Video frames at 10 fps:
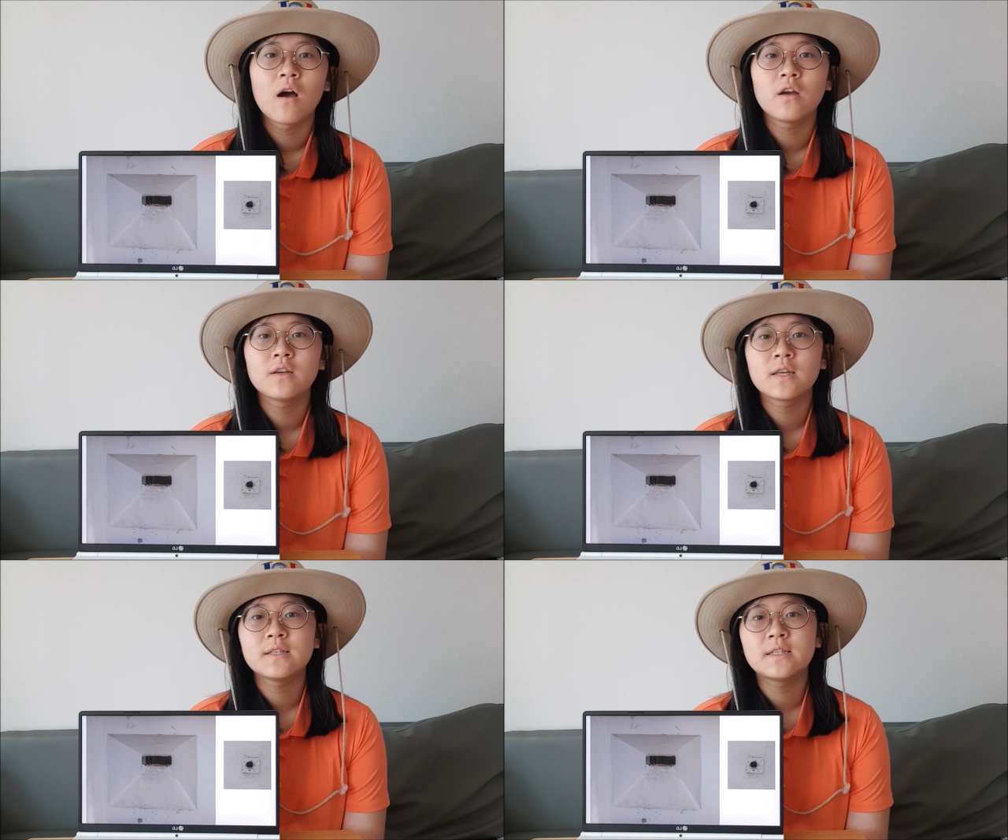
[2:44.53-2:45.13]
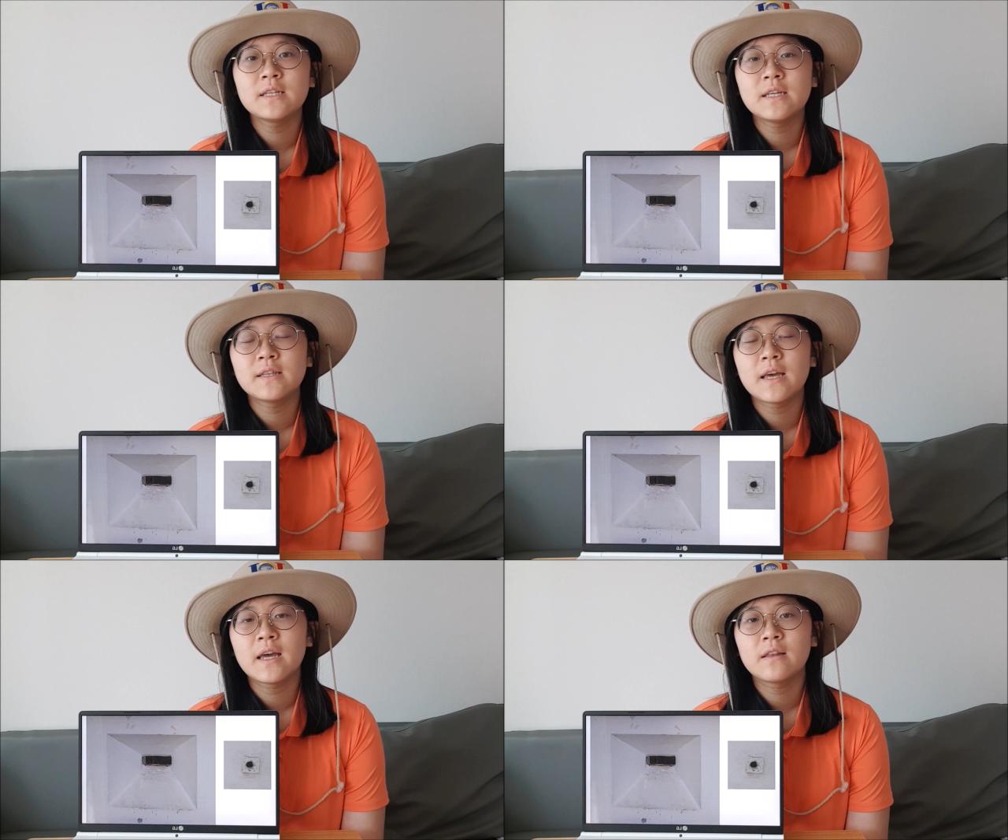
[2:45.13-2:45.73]
you can see
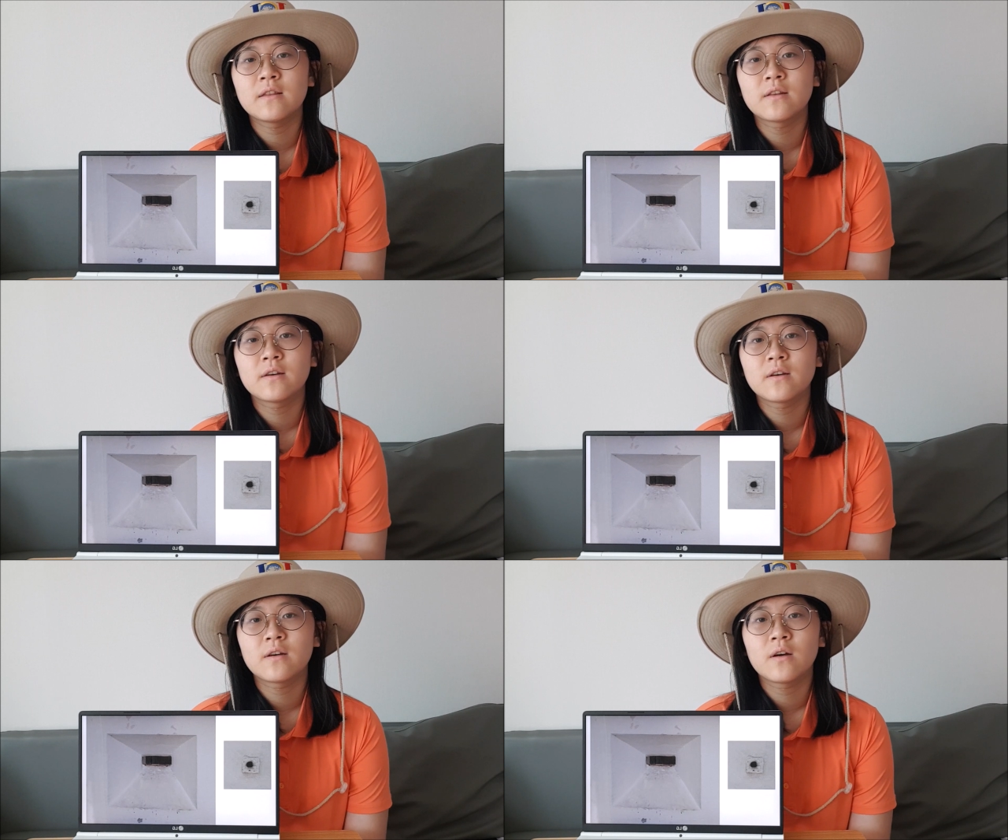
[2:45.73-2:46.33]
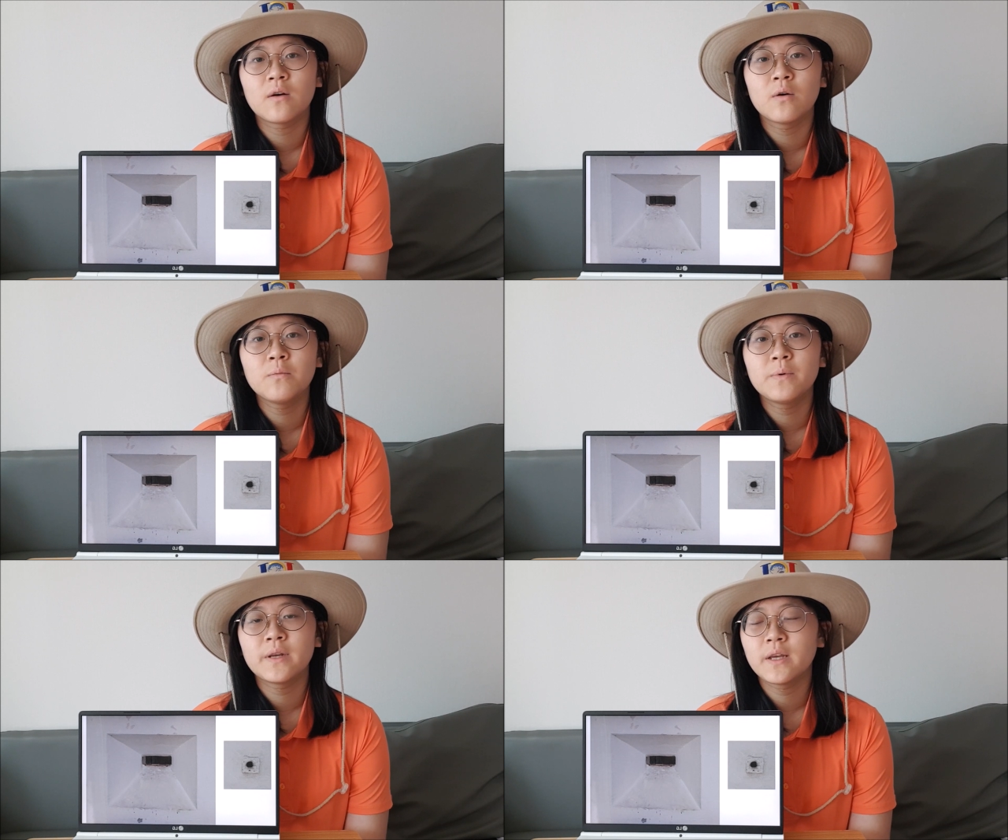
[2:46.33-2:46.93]
that the
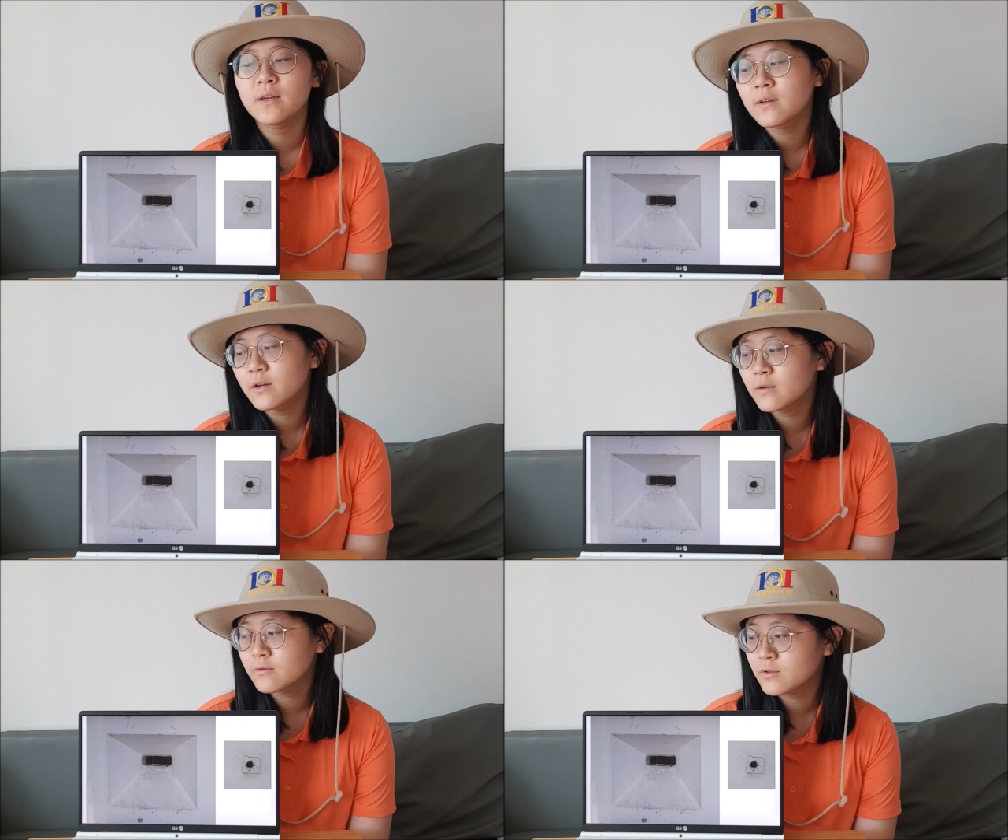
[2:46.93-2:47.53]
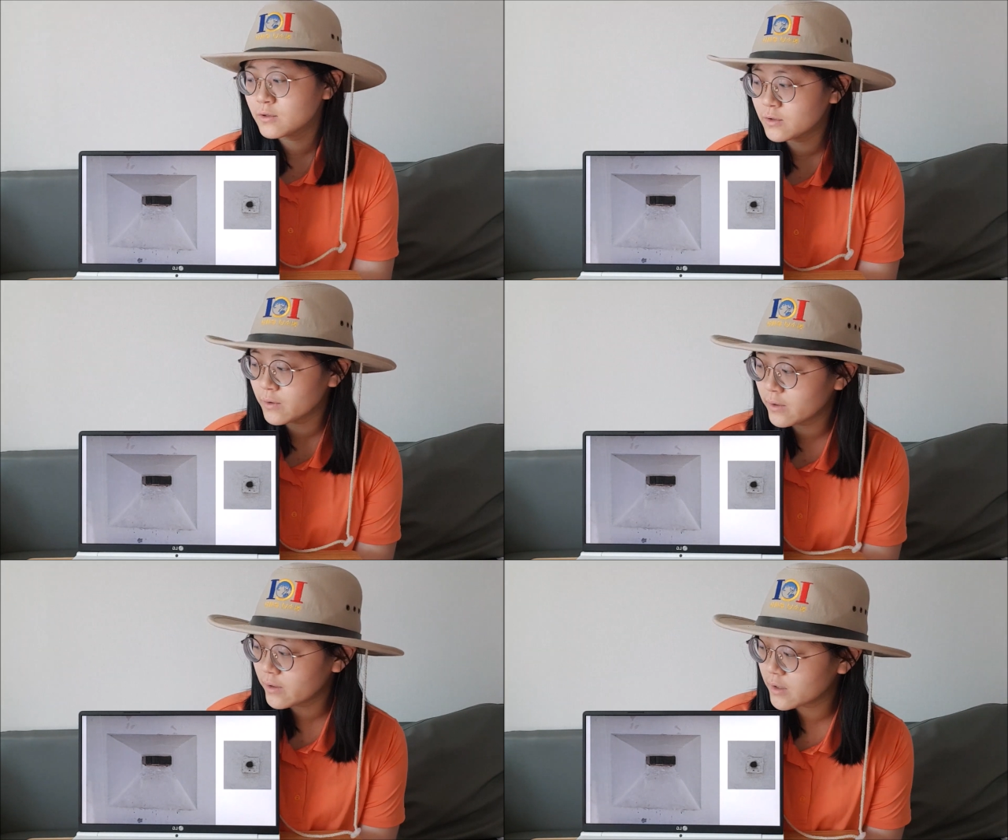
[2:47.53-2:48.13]
opening goes
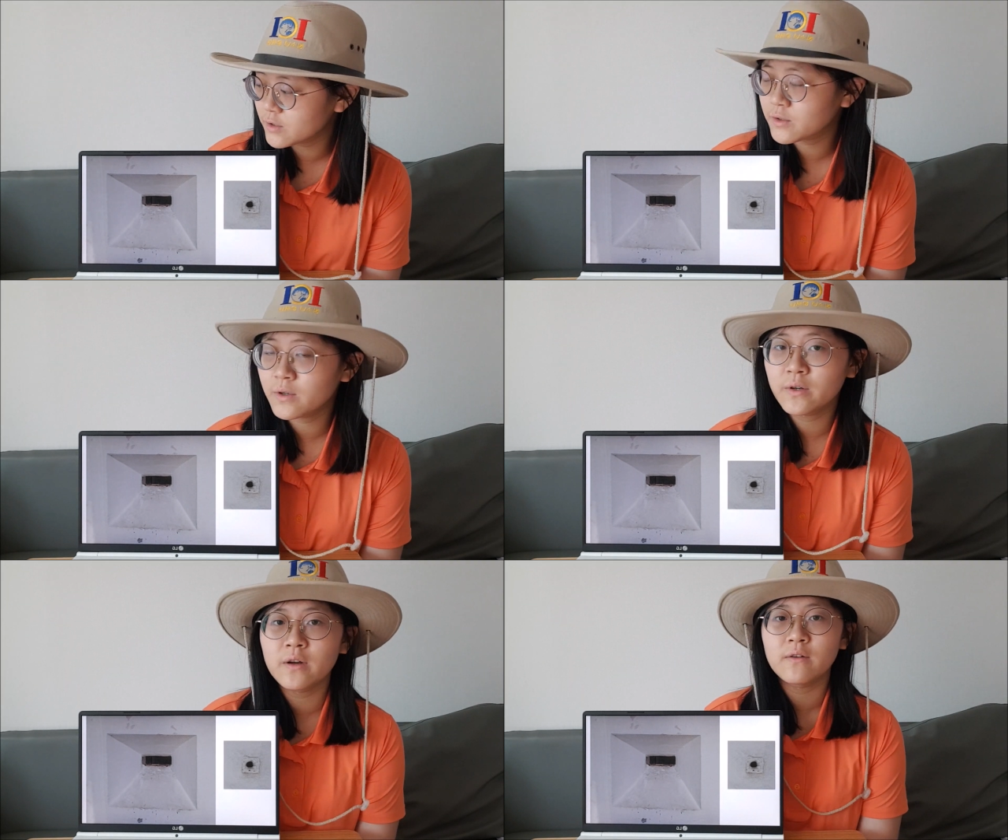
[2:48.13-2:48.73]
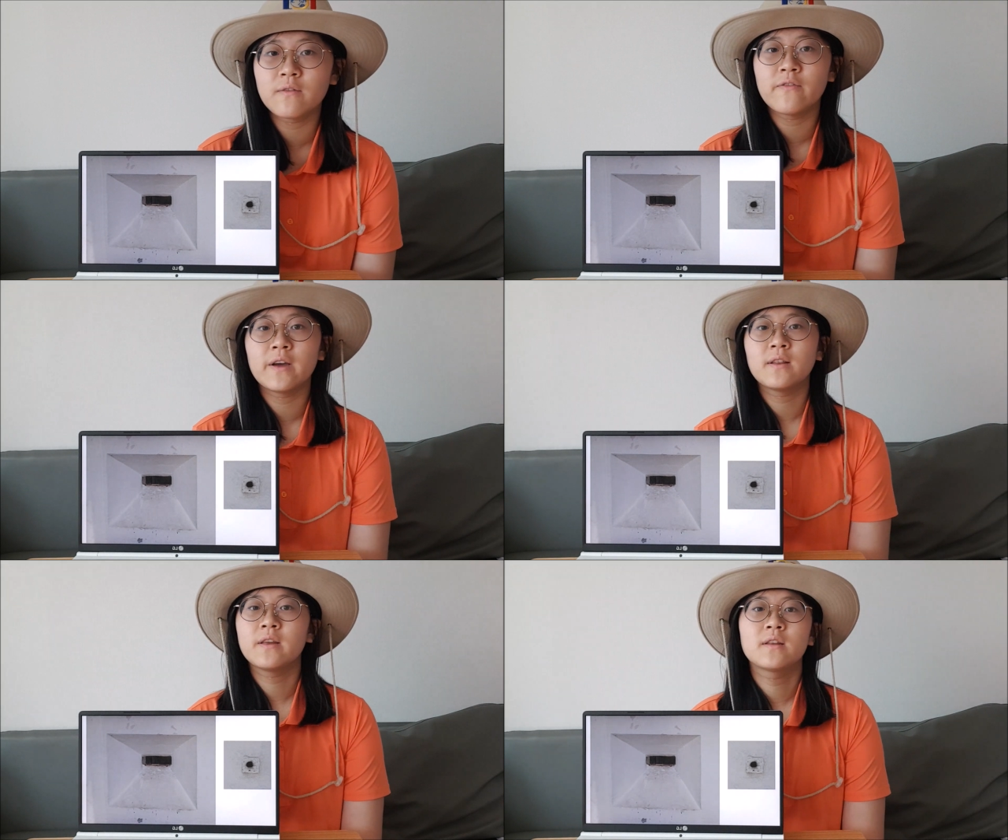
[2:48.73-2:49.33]
shorter and shorter and
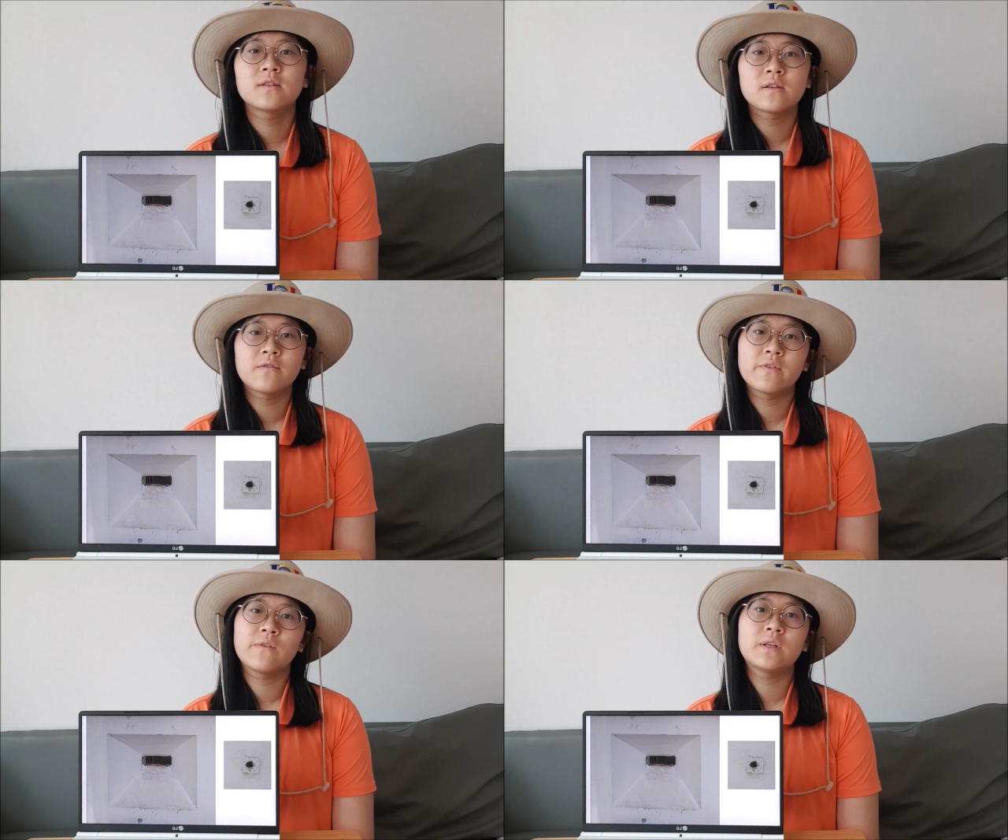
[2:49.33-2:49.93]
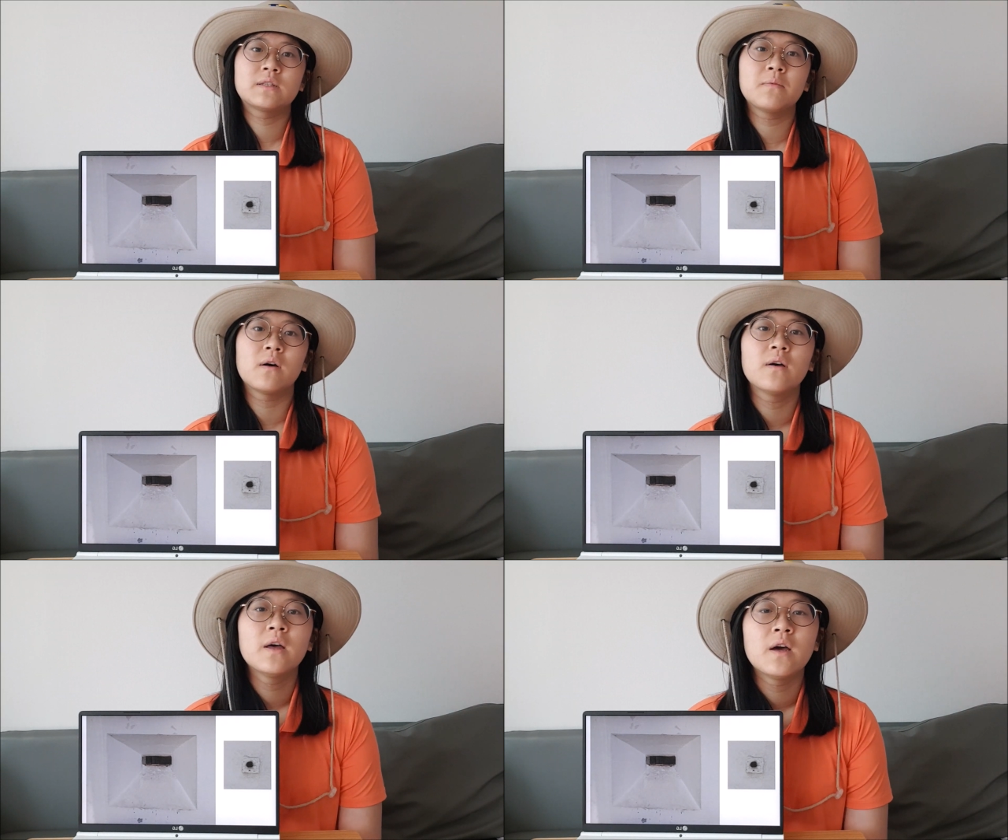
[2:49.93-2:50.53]
finally ends up very
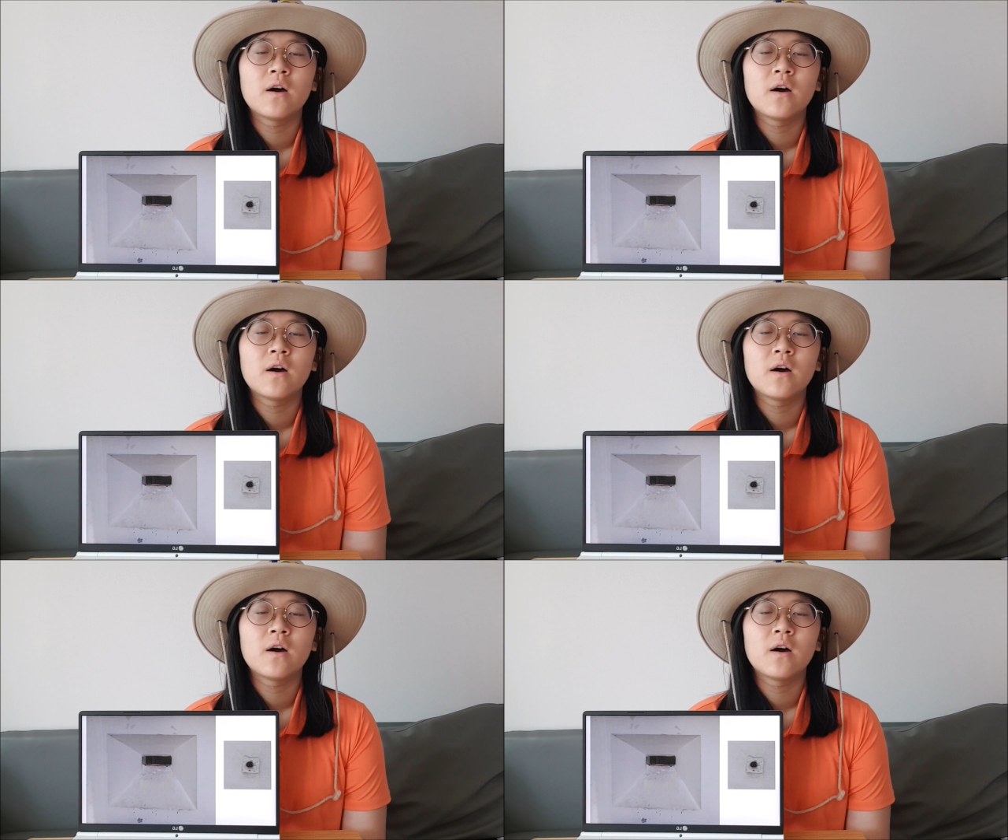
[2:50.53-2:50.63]
small.